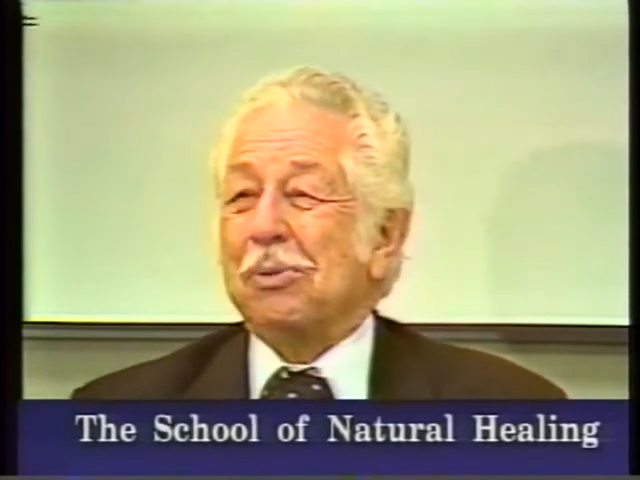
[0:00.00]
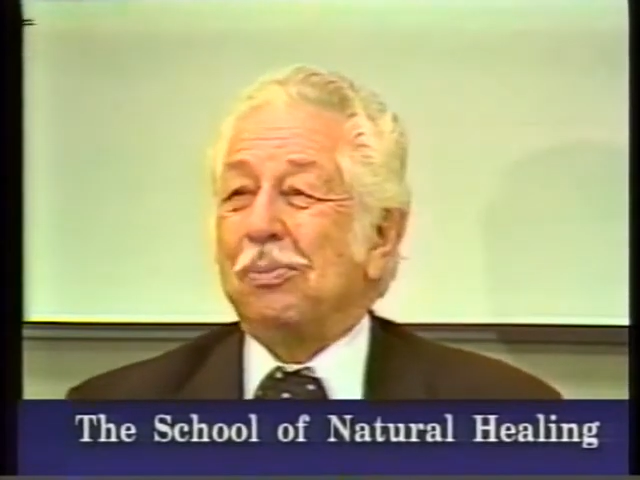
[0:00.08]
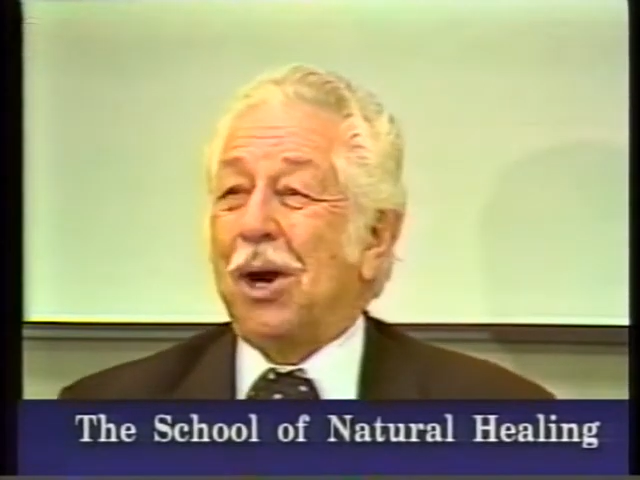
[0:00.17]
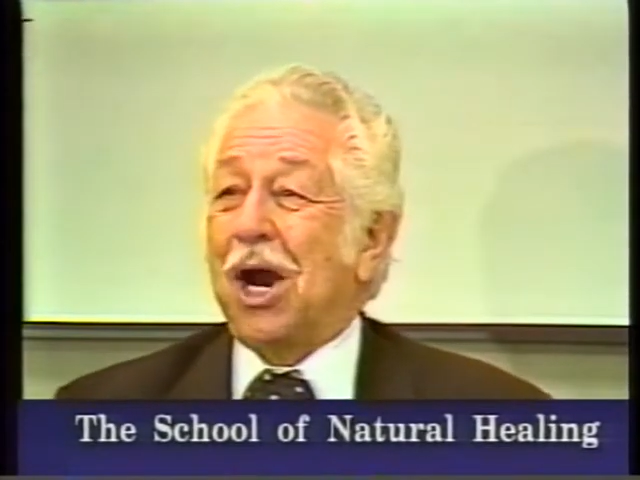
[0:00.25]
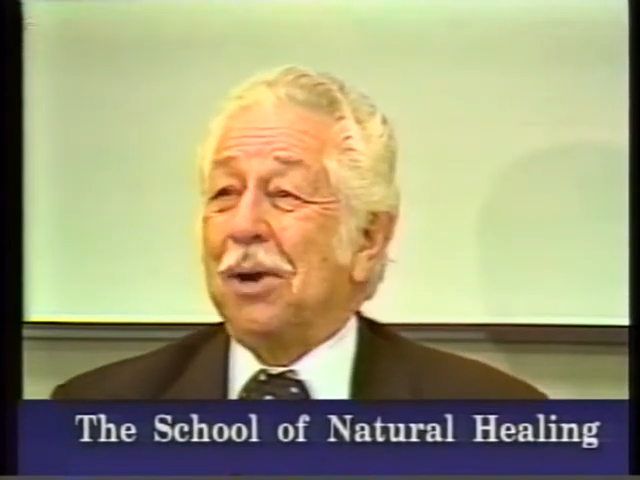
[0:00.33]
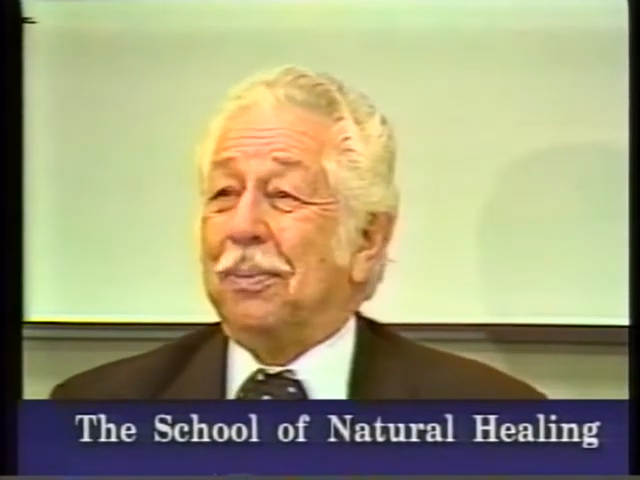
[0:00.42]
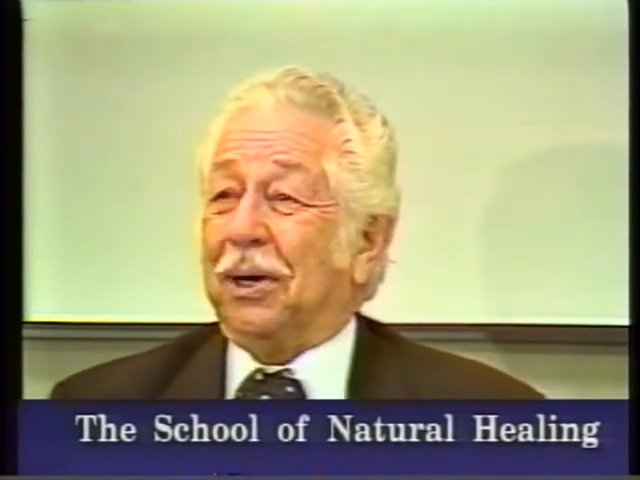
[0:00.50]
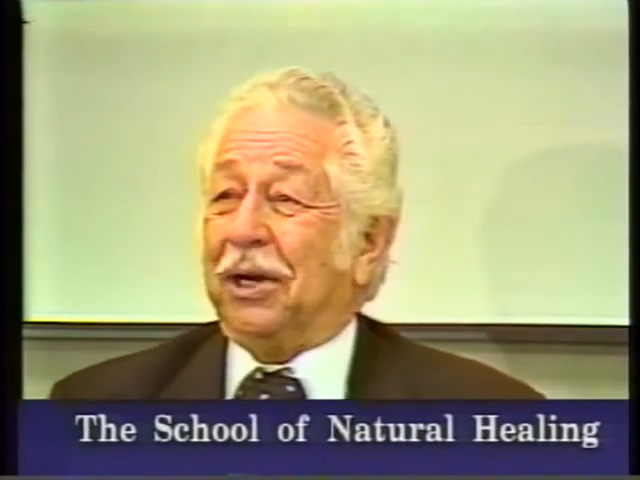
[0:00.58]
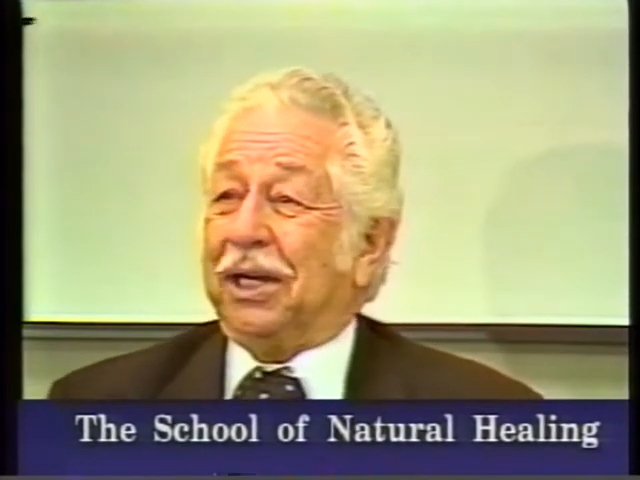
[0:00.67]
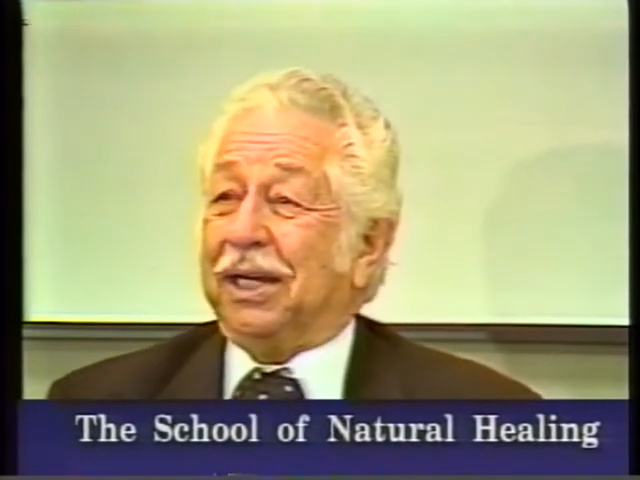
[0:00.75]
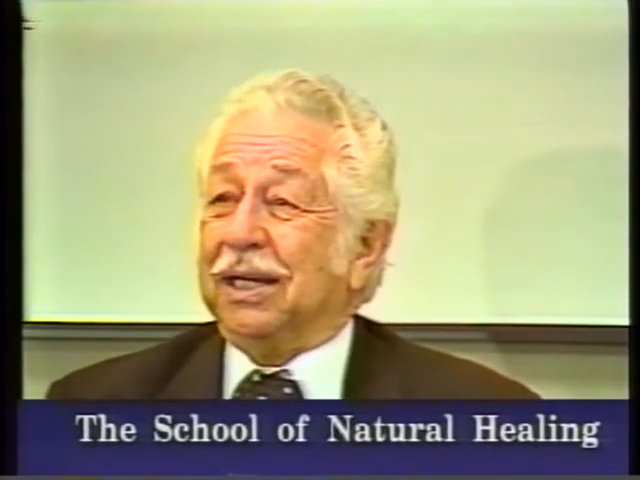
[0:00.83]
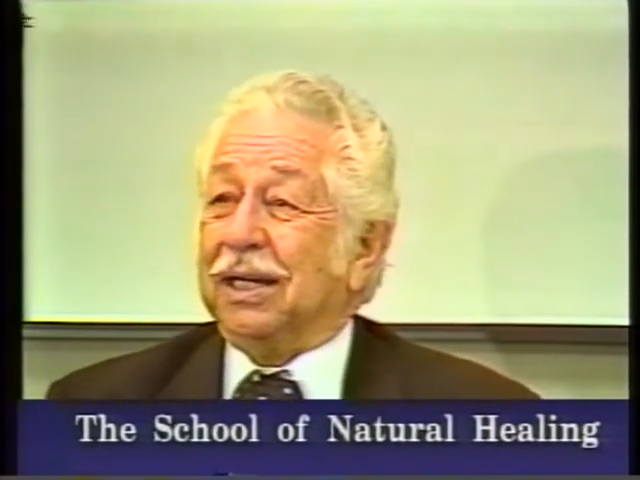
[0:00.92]

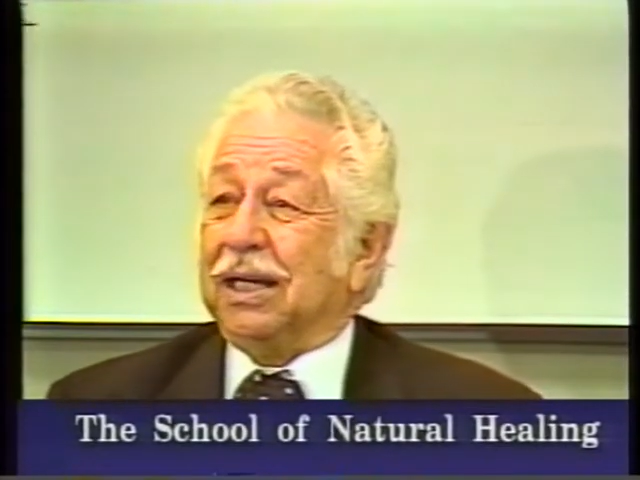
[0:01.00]
Barberry.